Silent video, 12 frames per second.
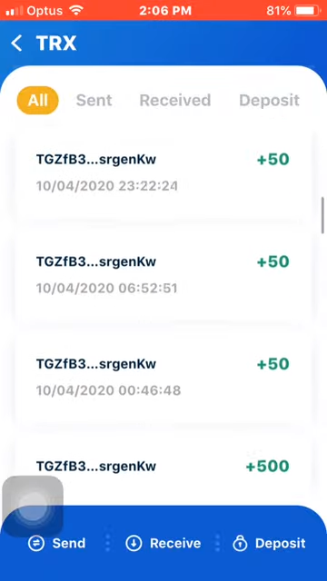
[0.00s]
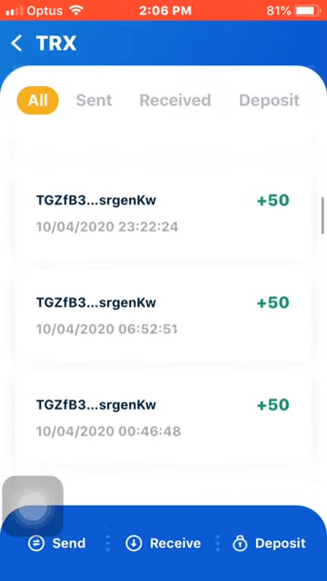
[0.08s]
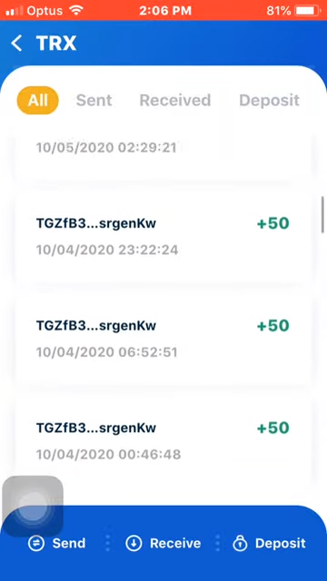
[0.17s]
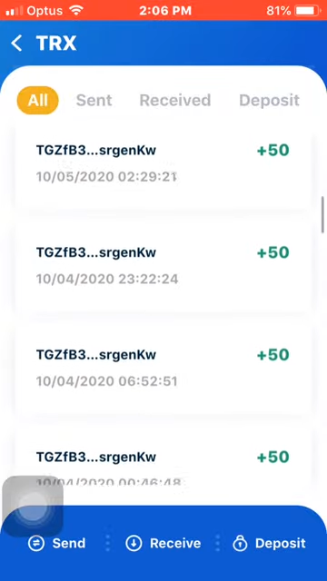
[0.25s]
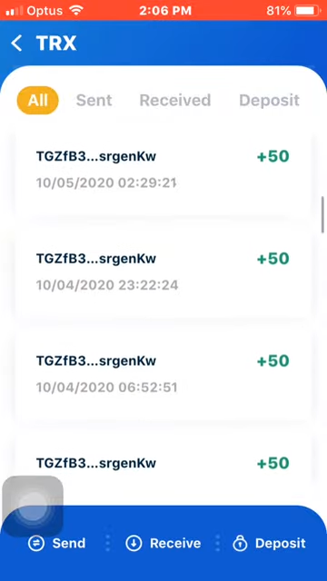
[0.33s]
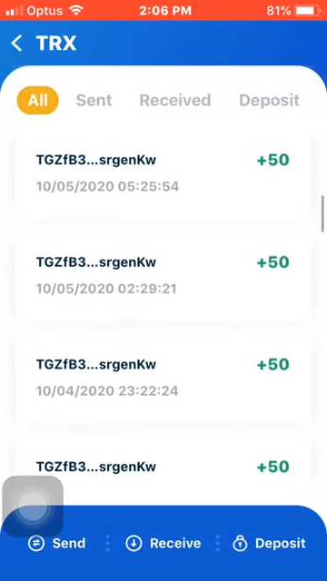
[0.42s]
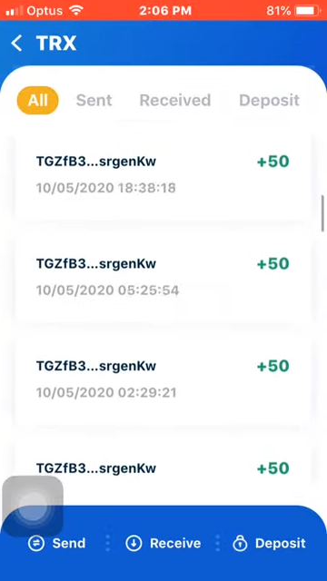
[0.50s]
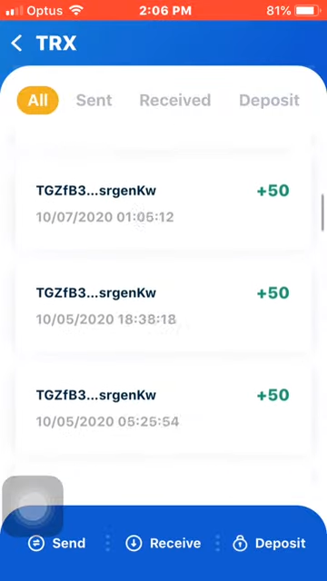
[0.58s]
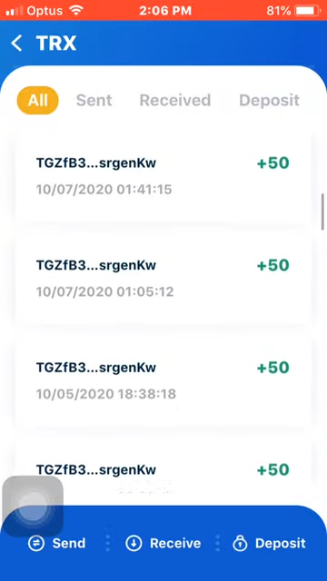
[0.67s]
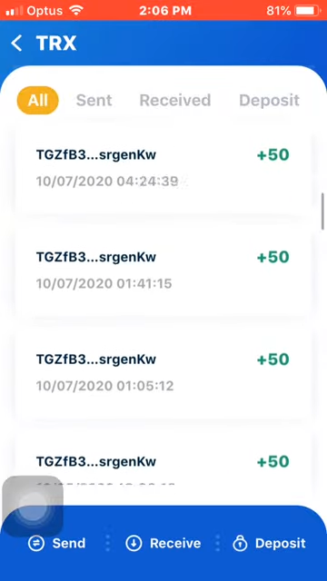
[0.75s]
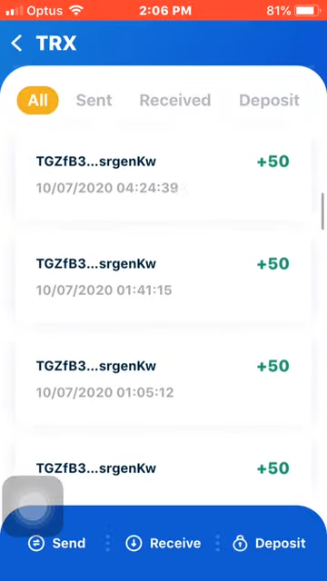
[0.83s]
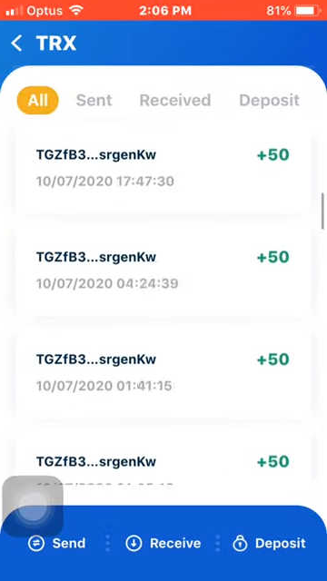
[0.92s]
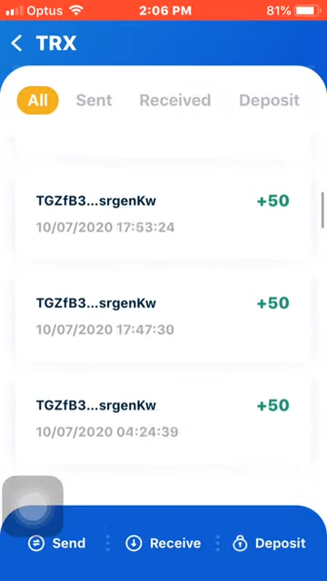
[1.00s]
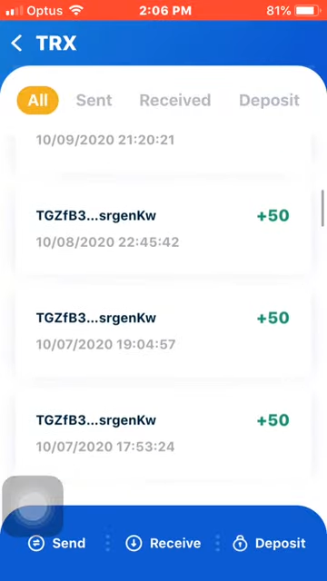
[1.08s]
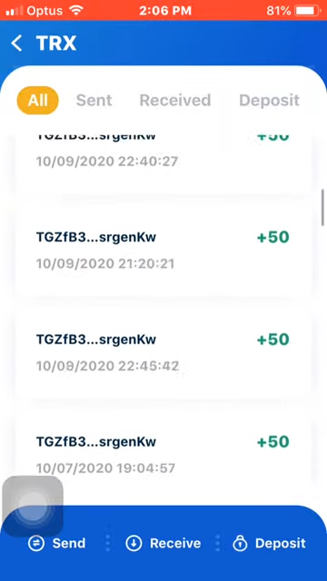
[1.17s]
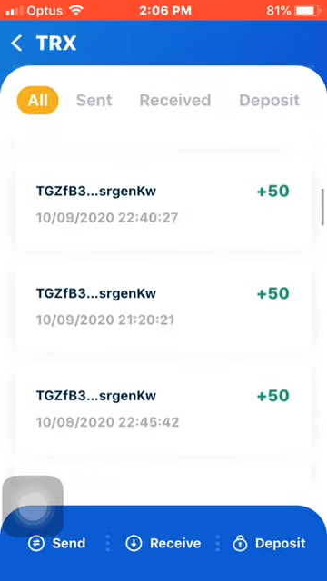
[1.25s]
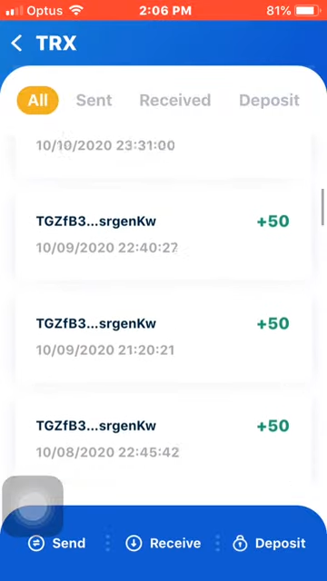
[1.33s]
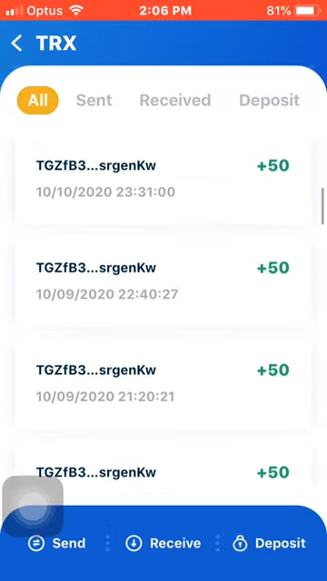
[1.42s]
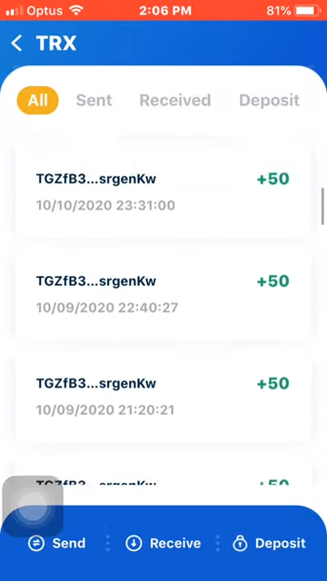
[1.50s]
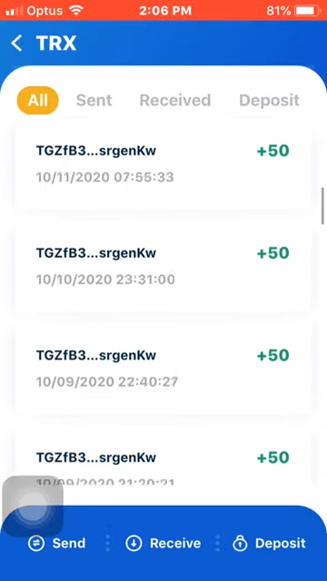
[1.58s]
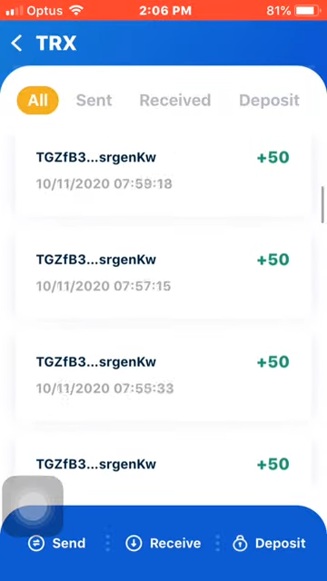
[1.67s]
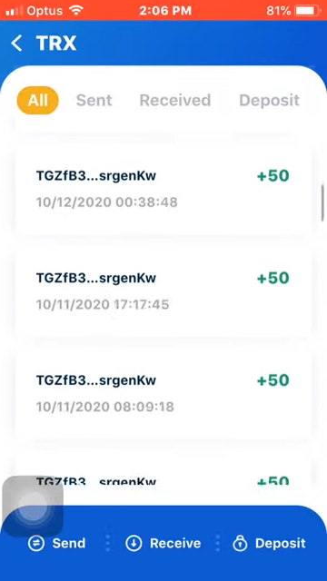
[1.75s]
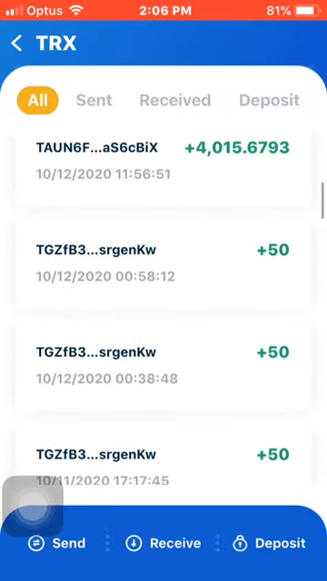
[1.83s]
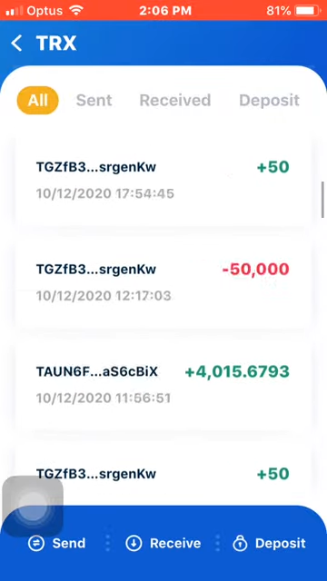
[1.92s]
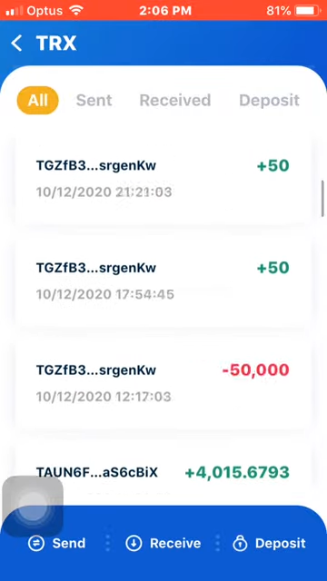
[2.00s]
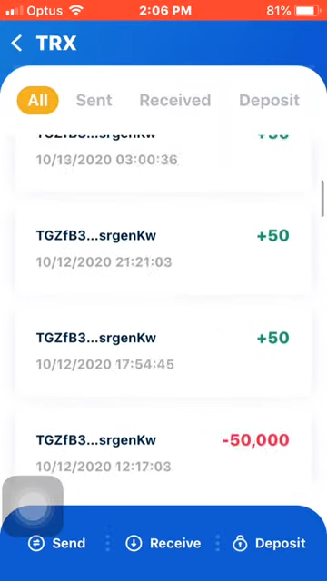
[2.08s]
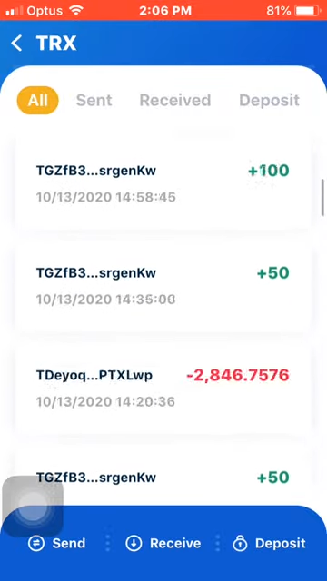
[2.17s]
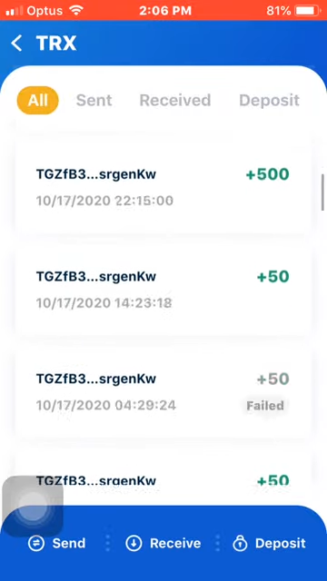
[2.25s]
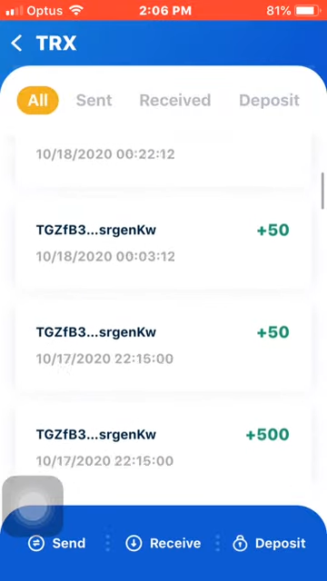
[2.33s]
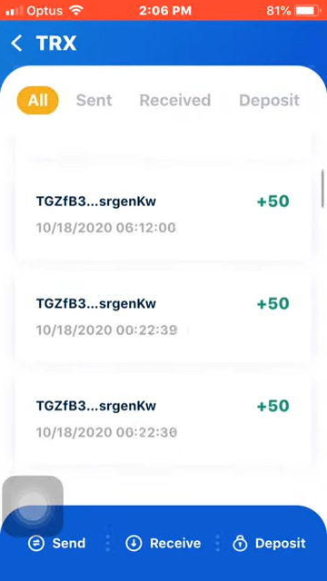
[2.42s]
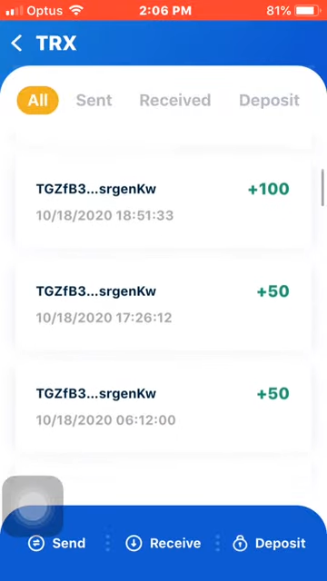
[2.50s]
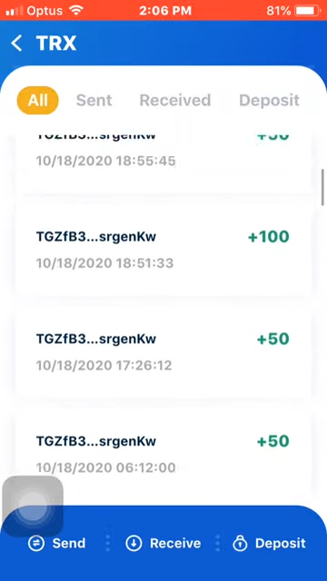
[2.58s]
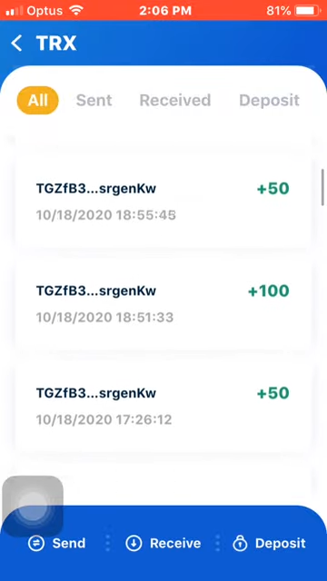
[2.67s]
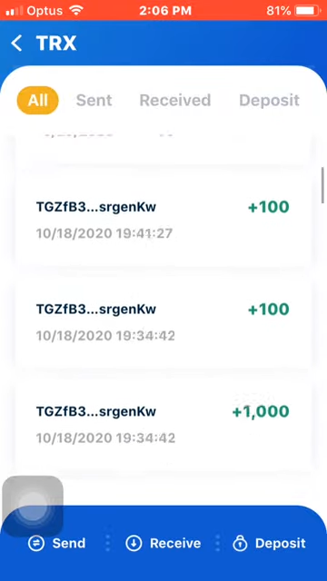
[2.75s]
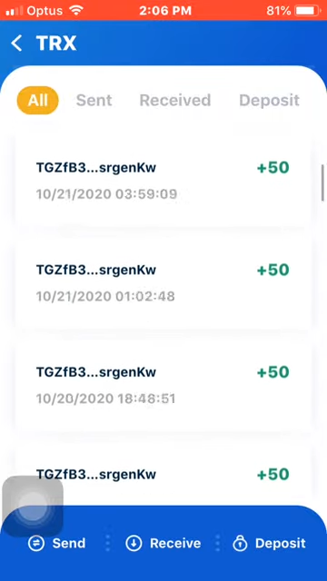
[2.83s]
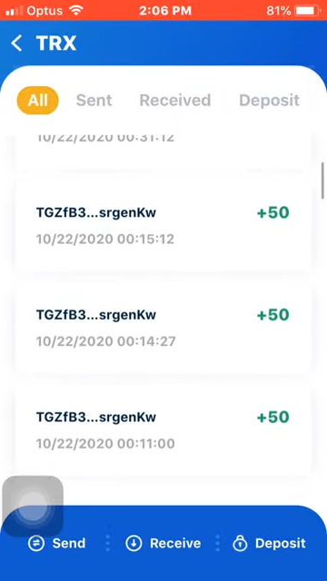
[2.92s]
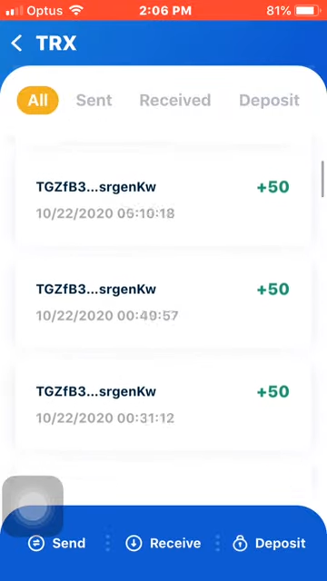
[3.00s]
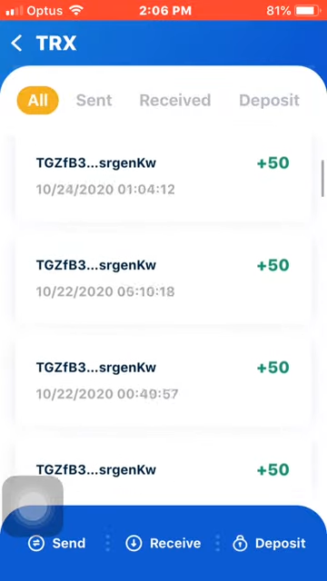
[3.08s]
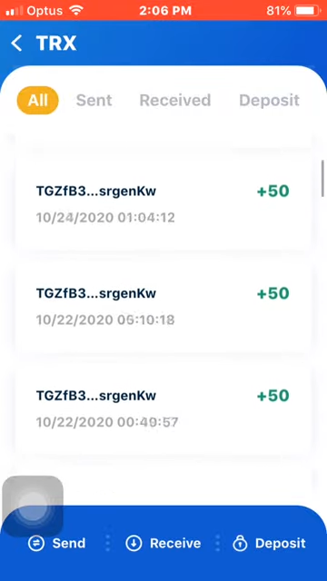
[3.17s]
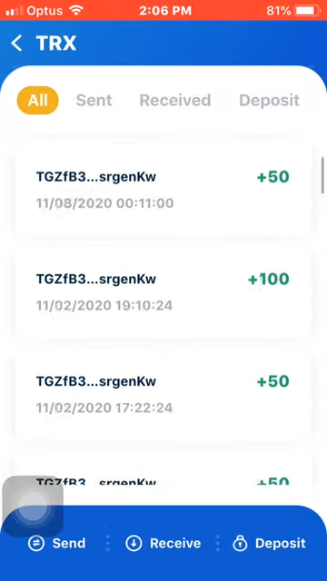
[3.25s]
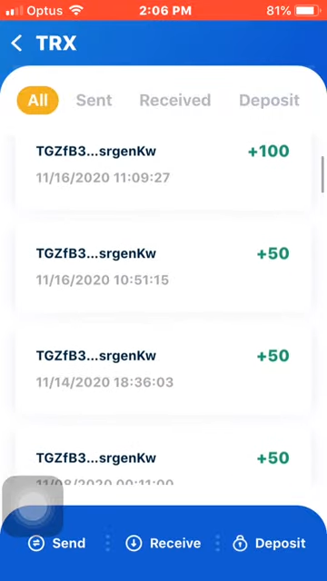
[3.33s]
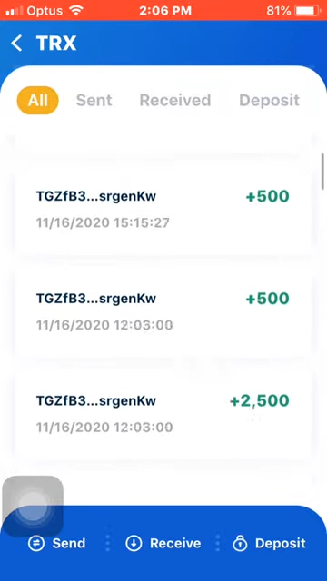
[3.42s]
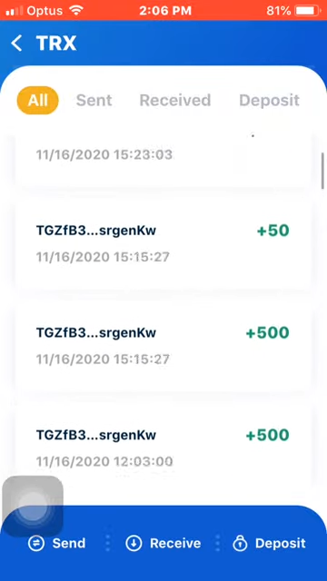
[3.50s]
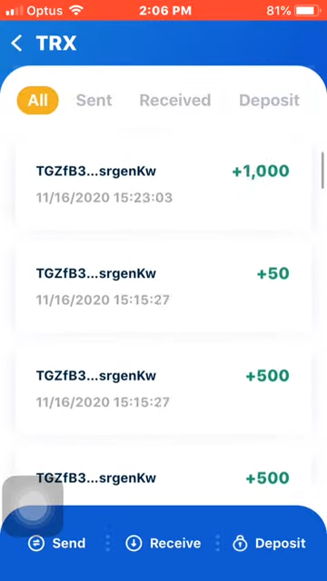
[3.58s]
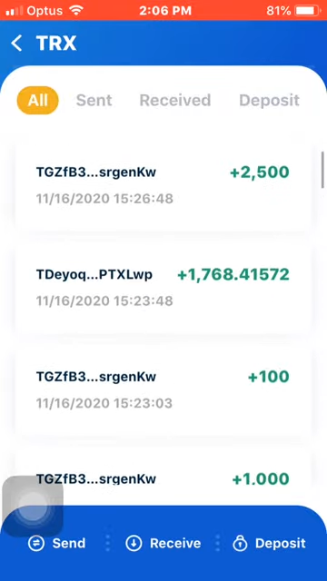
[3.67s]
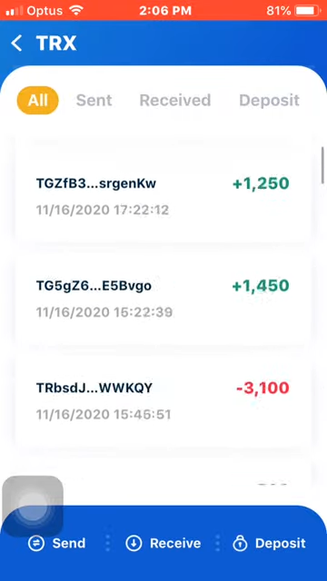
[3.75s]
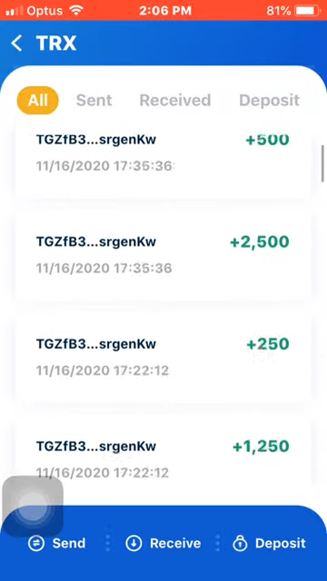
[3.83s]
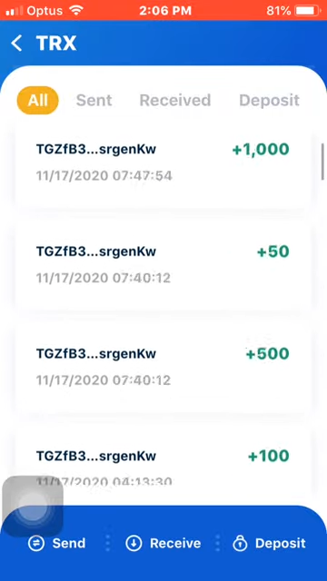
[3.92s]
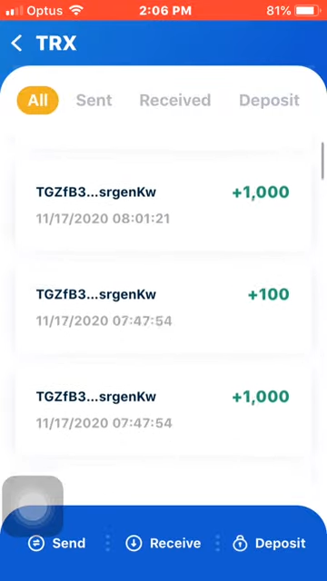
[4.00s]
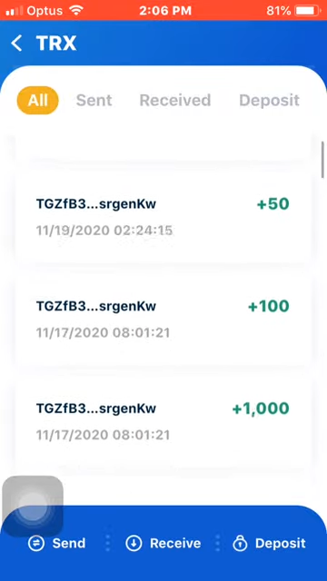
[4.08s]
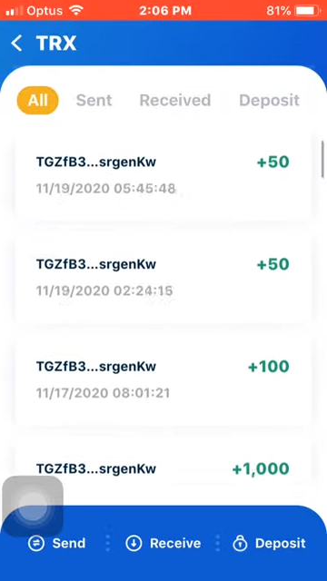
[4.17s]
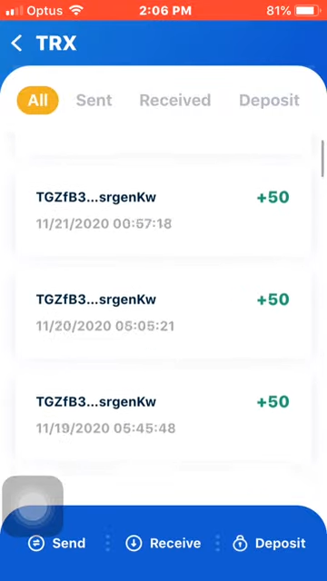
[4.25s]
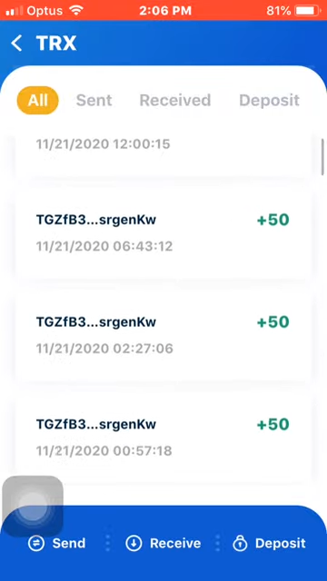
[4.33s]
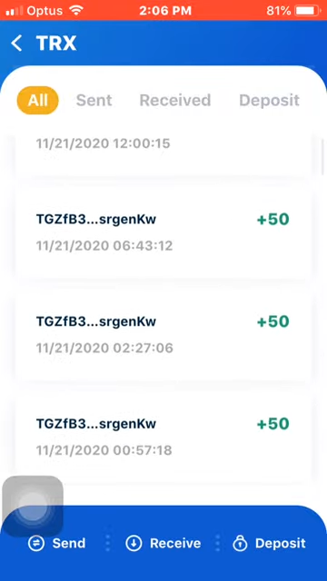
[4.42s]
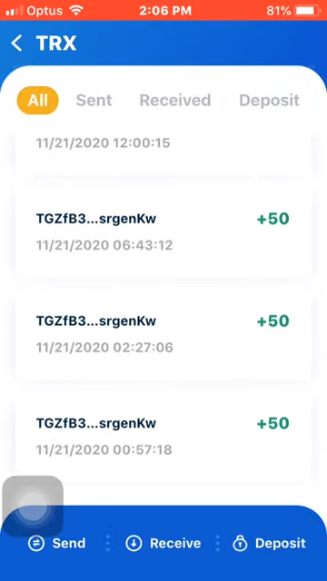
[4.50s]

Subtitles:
Nobody's mouth can be seen.